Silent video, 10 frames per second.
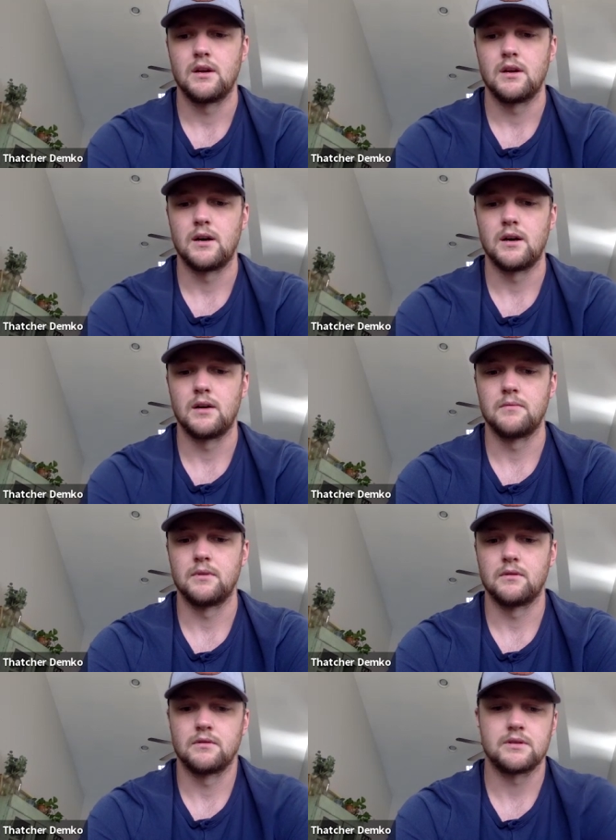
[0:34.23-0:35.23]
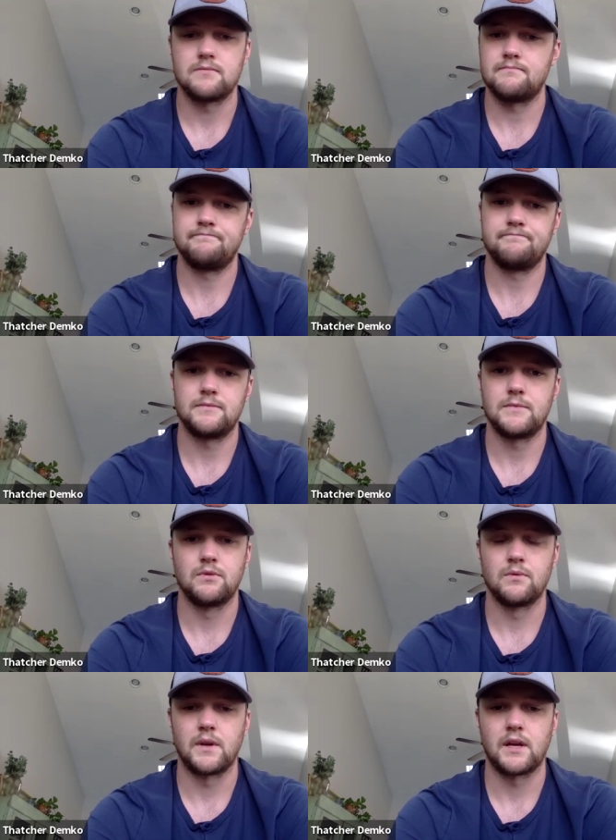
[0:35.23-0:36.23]
um, you know, we're just
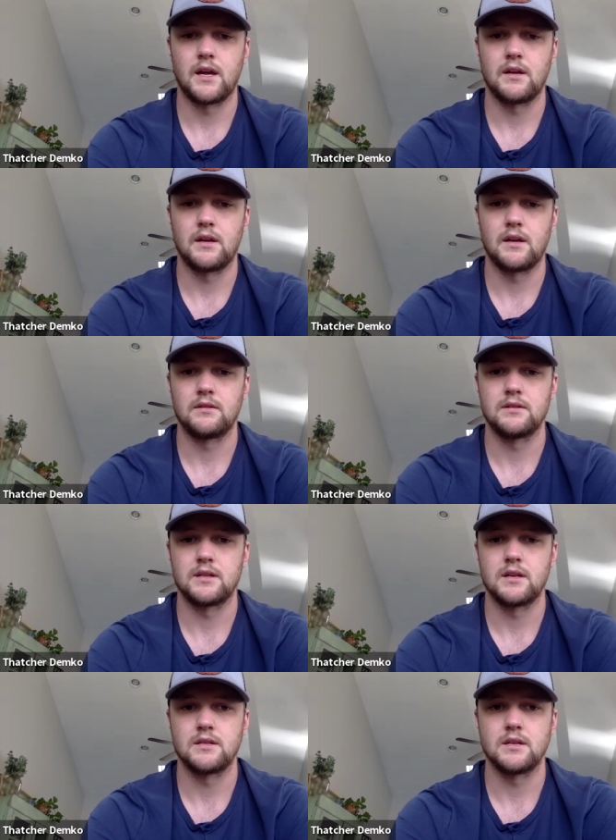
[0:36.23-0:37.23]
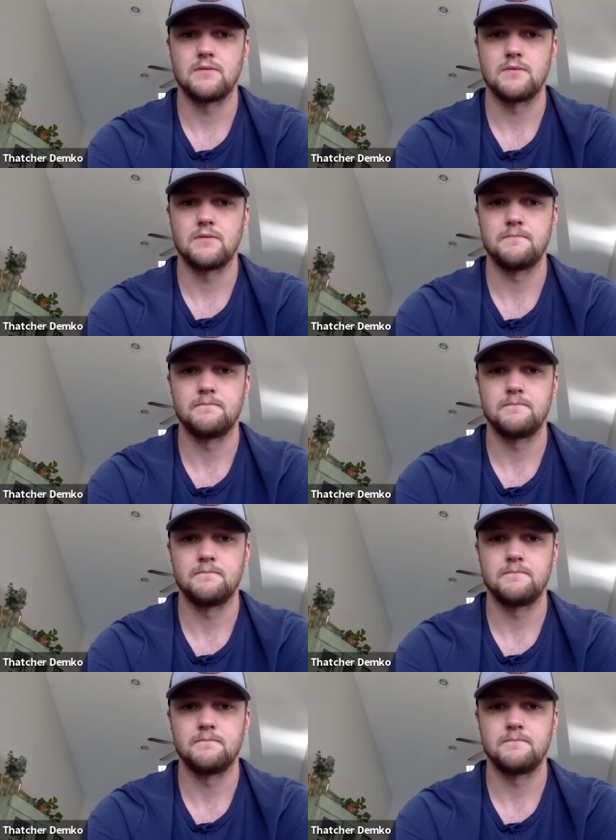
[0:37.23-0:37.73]
doing what we can to to stay sane.